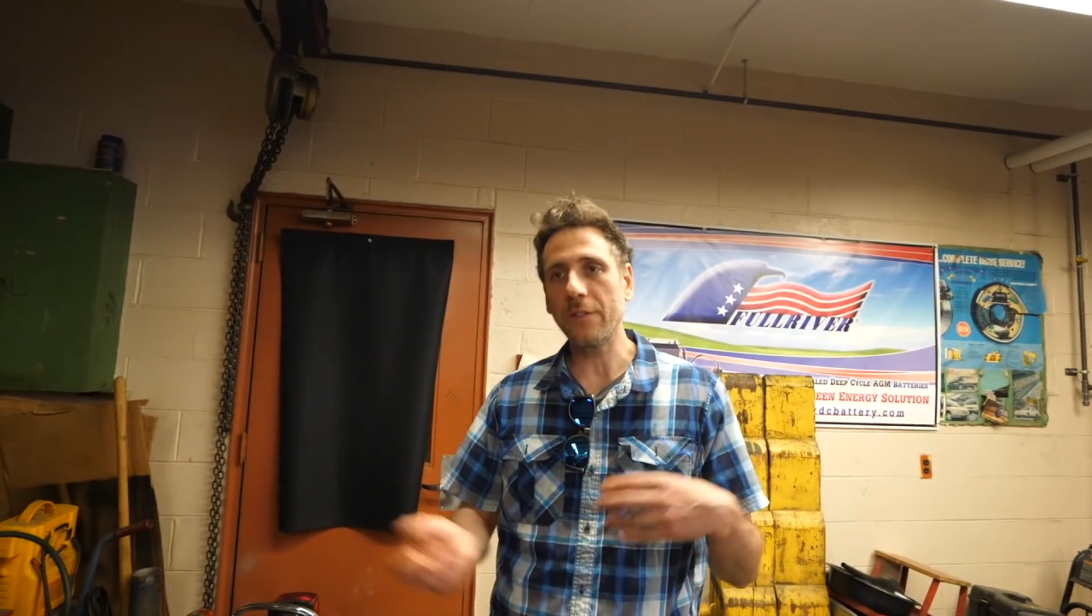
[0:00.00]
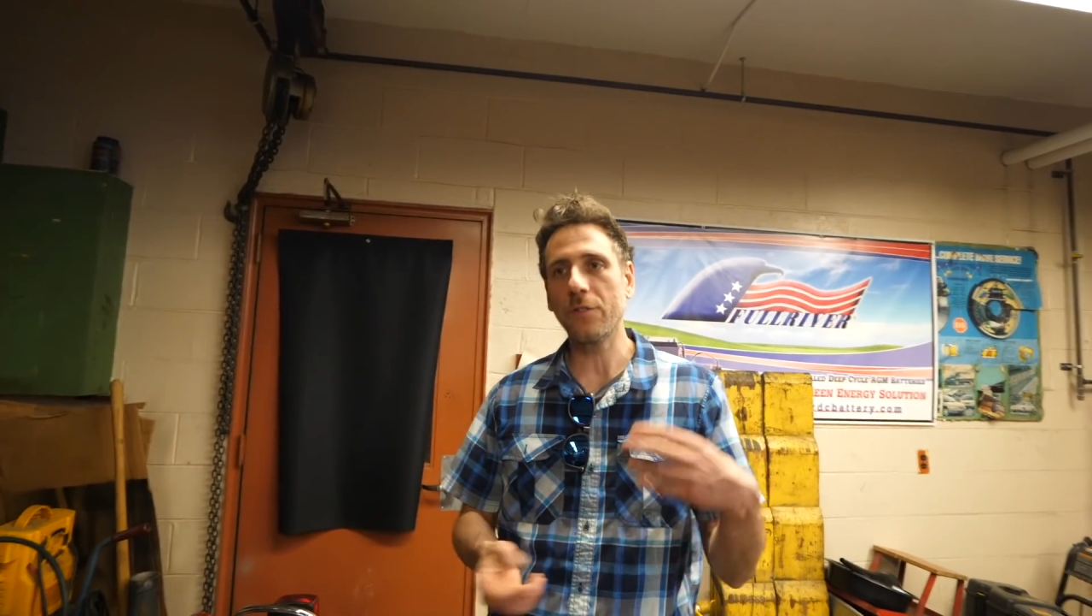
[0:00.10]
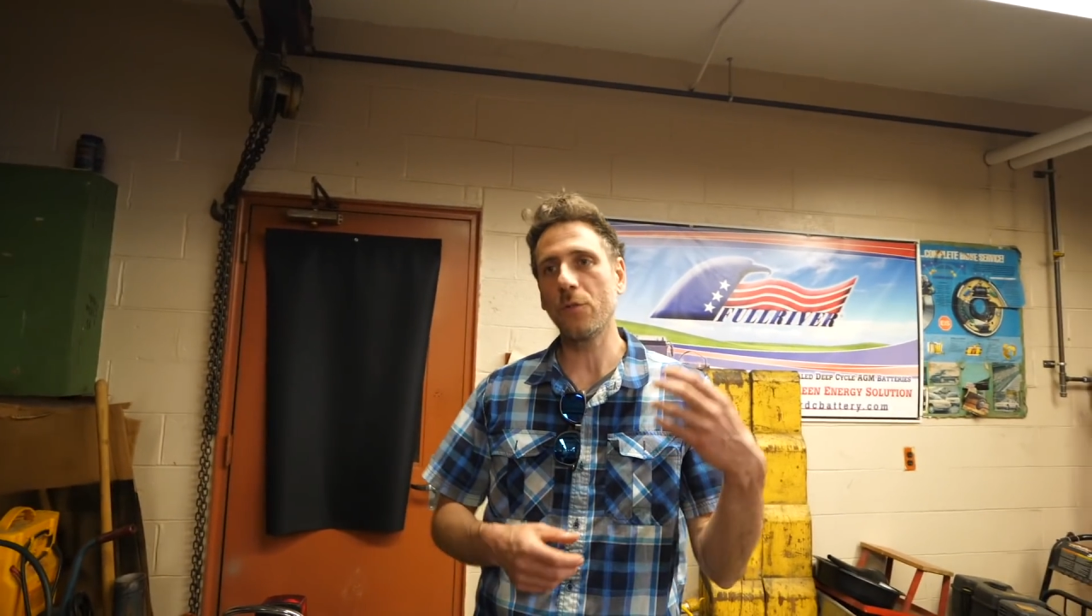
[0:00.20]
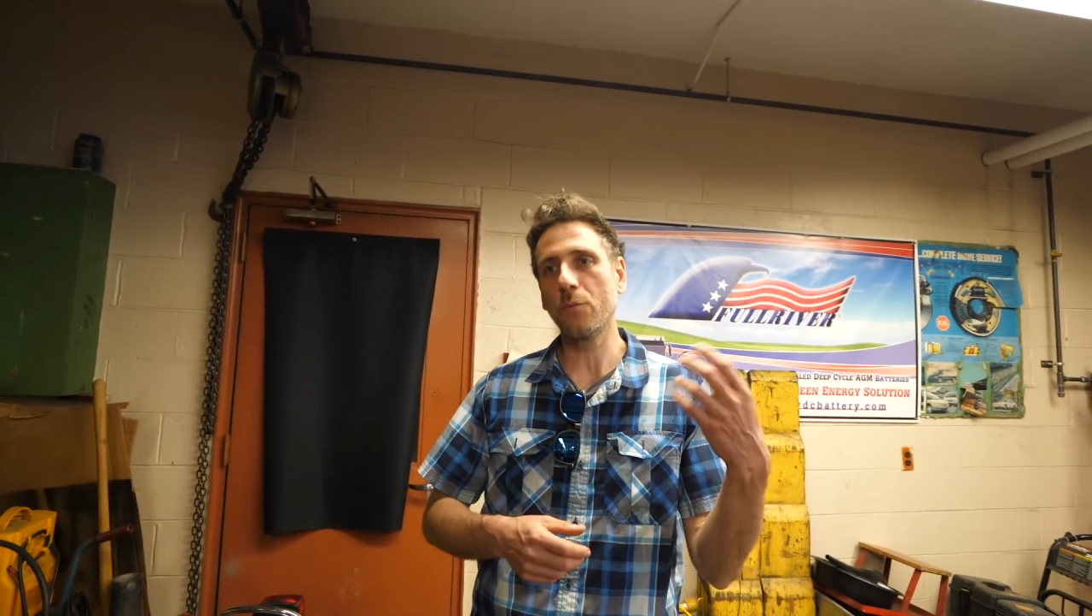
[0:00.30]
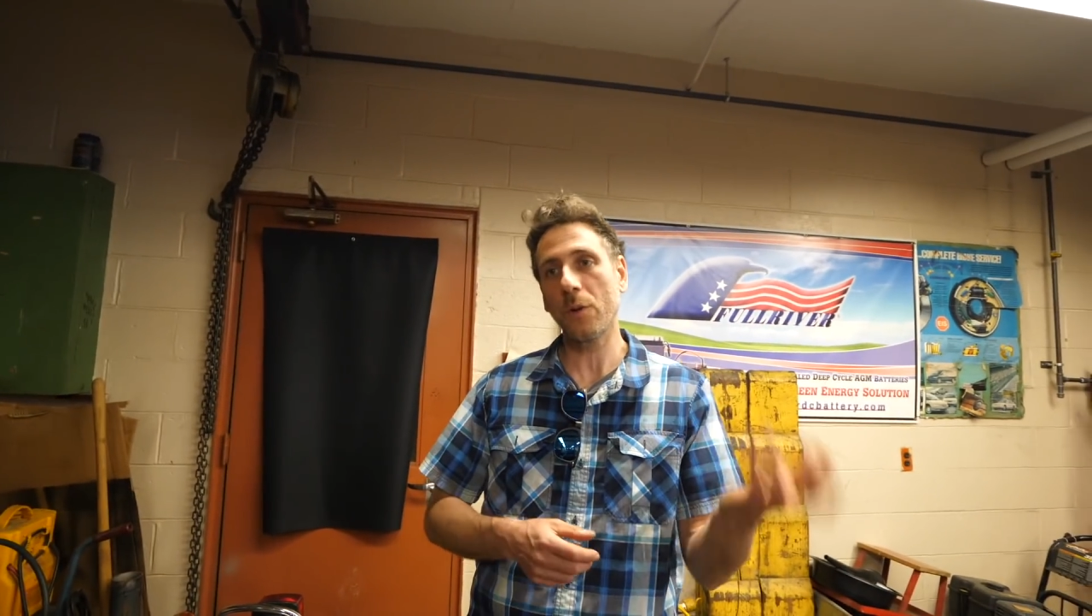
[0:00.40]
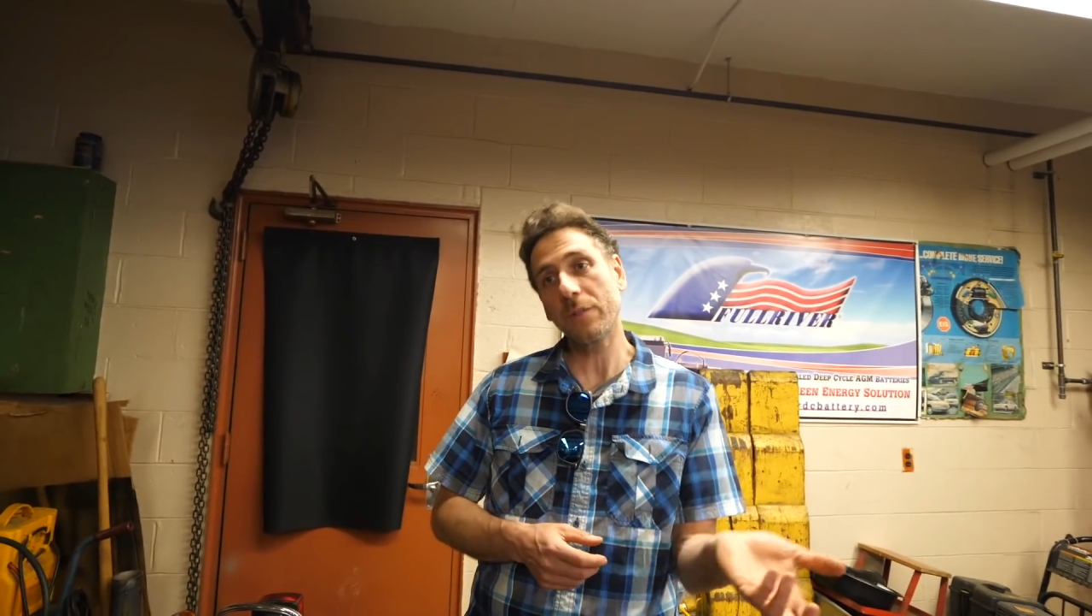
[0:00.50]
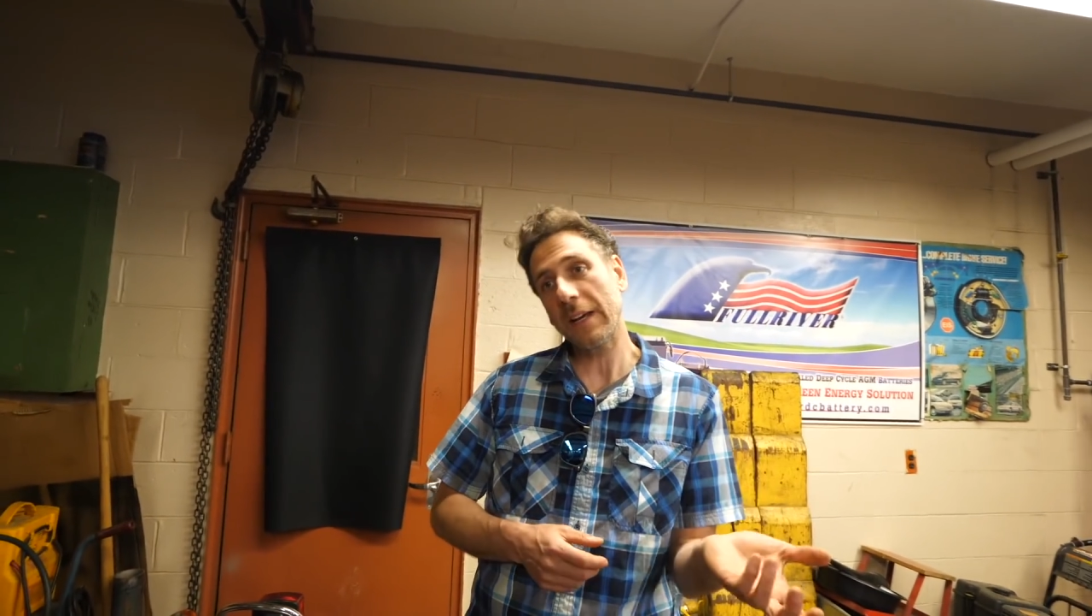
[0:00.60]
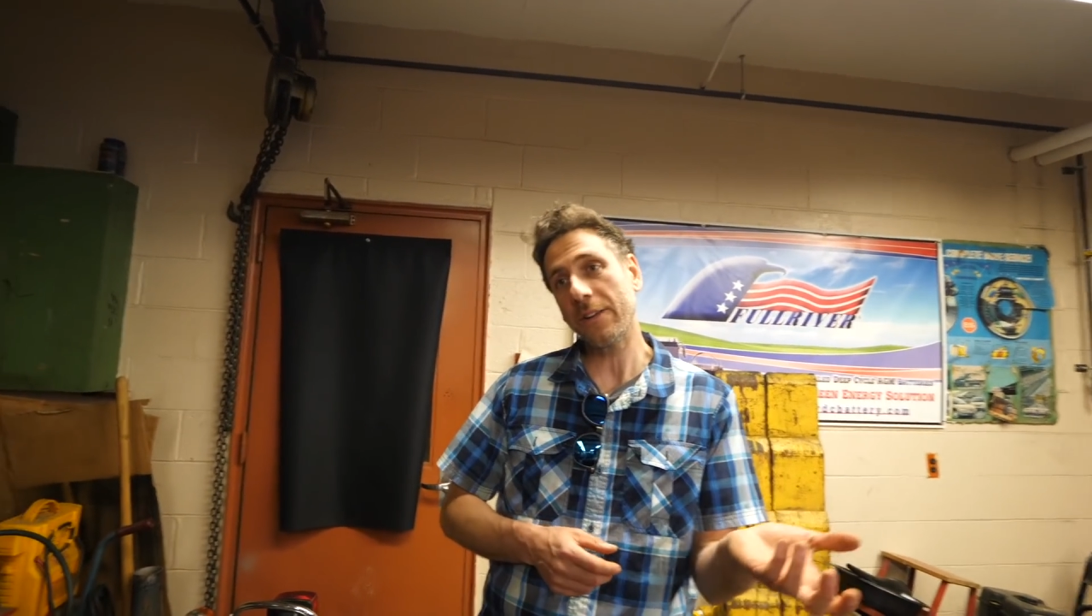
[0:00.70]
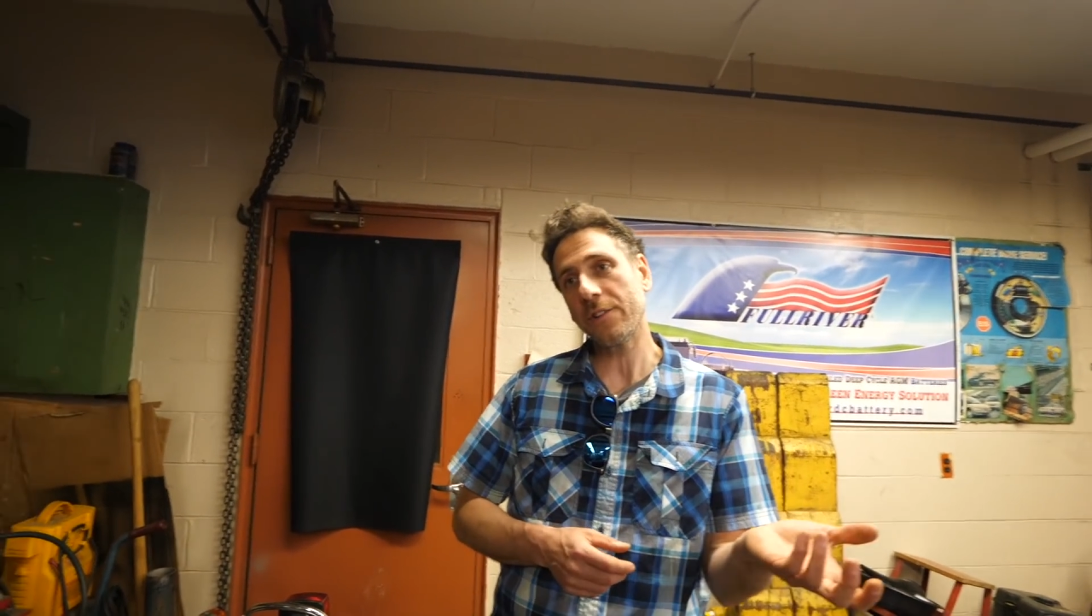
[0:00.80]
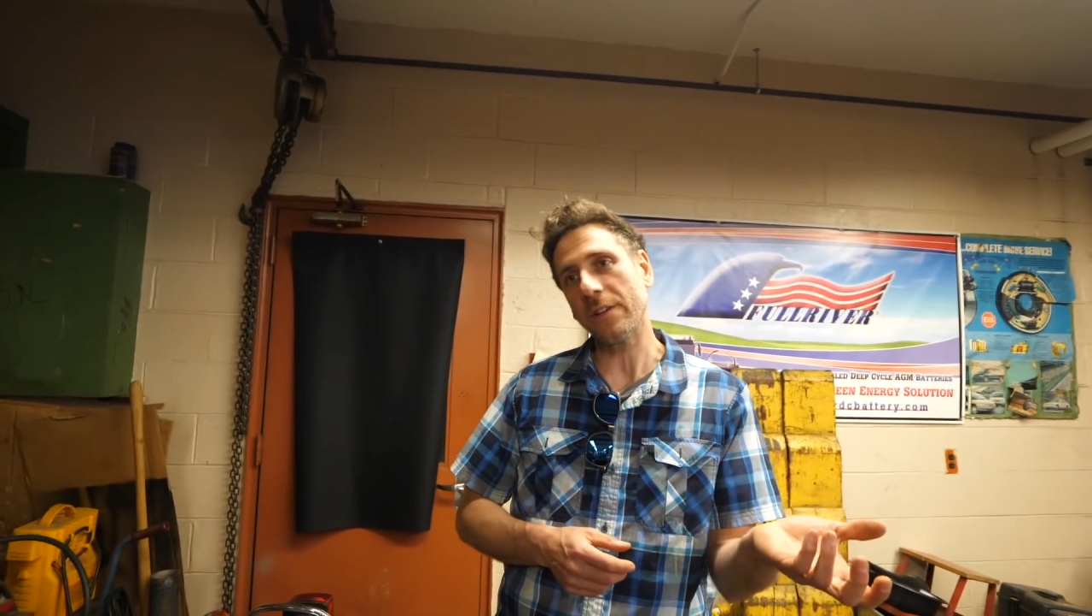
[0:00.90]
into
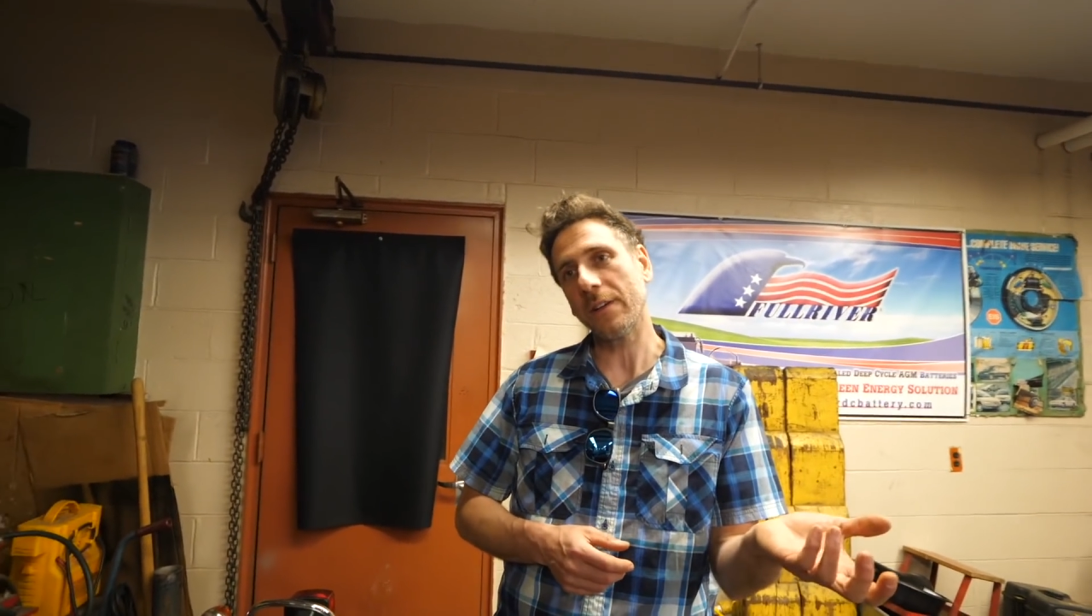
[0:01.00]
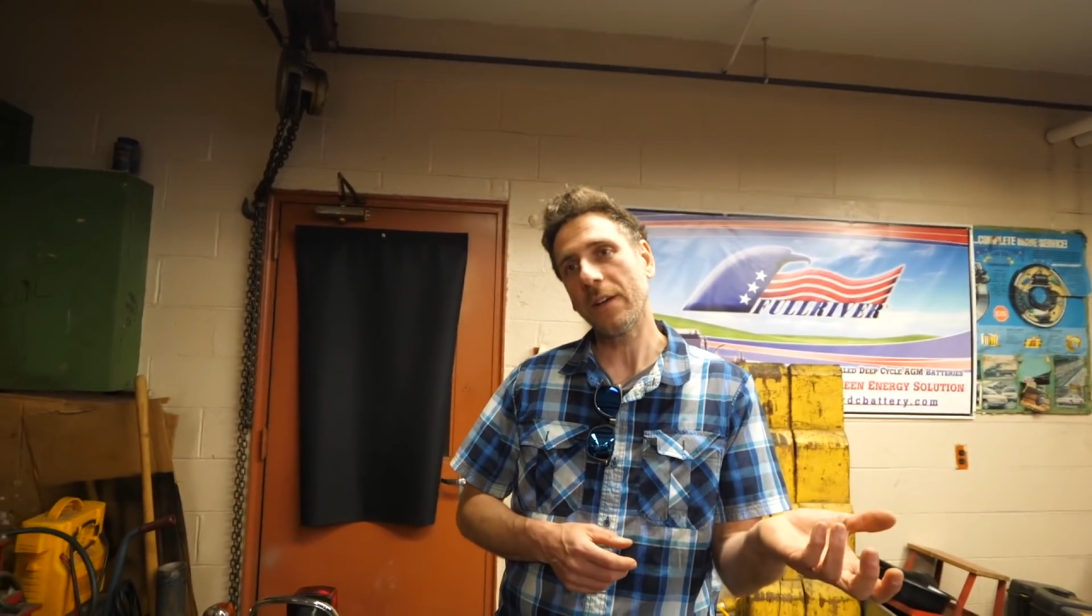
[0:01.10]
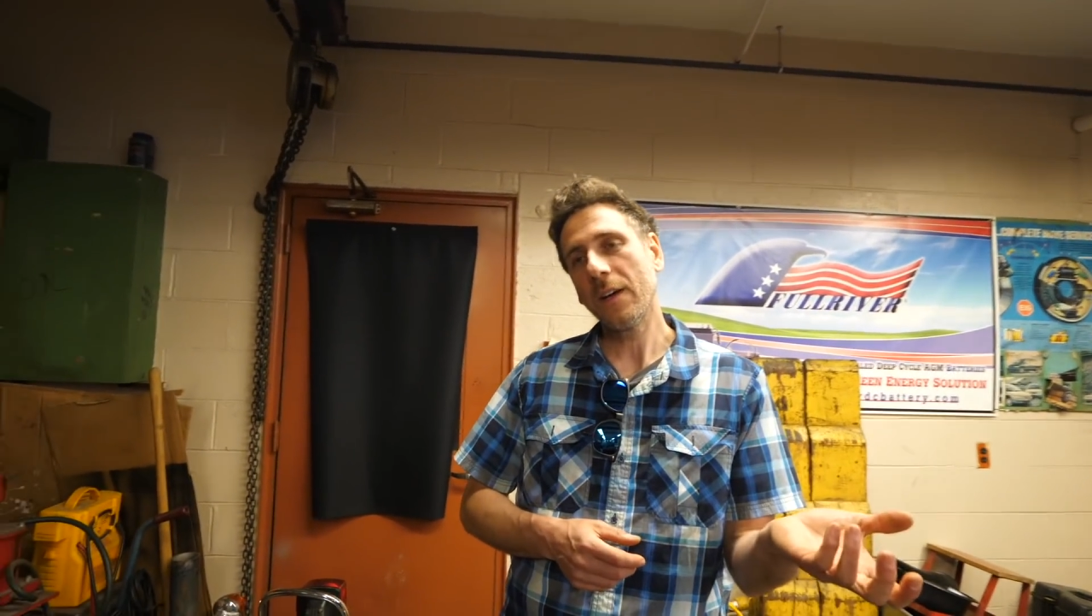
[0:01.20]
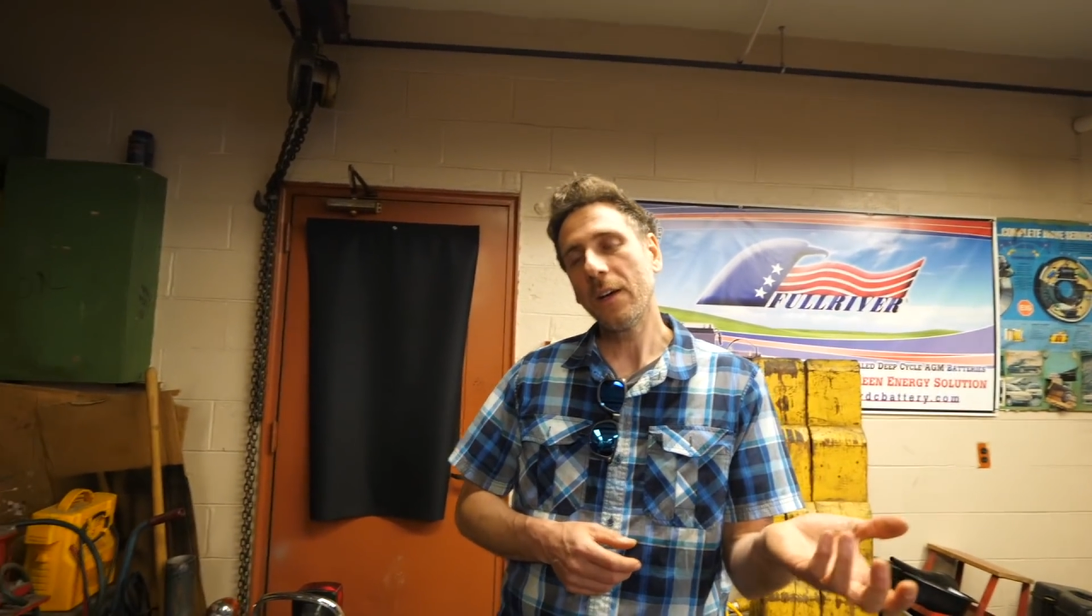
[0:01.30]
rotation.